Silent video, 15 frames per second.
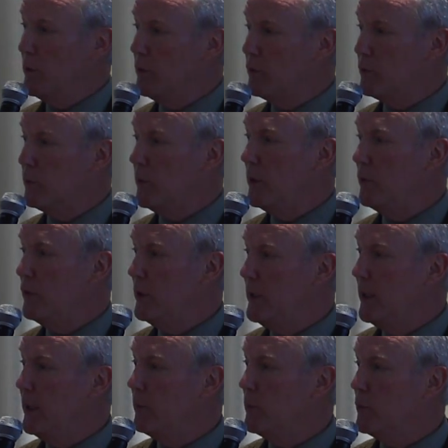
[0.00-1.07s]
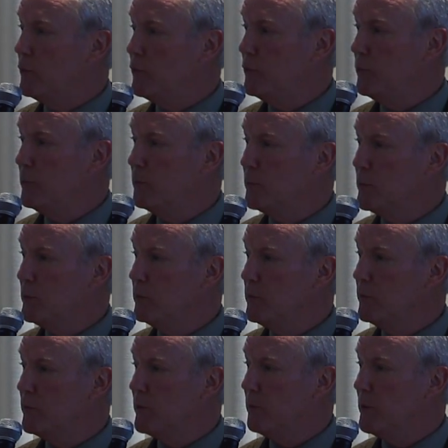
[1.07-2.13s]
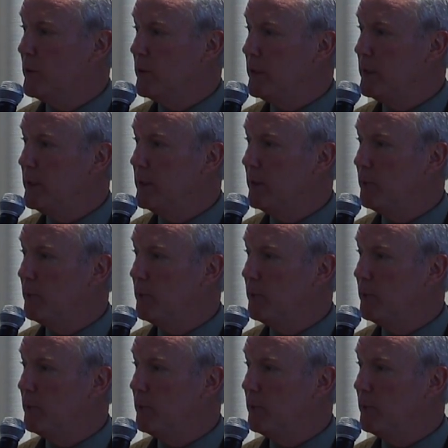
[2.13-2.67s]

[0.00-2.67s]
of the surrounding neighbors to improve some of the